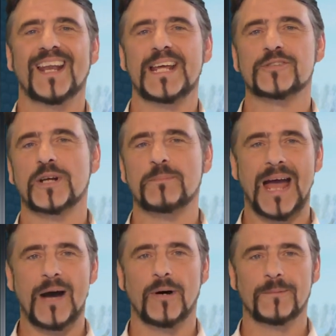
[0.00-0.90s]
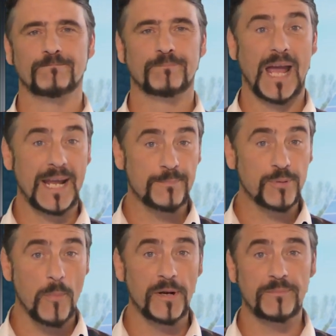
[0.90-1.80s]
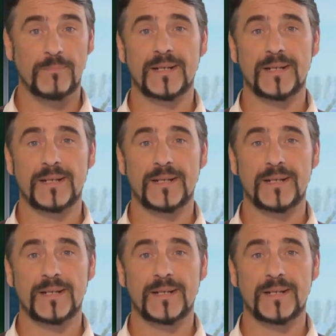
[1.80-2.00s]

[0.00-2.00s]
Electric Power, a prominent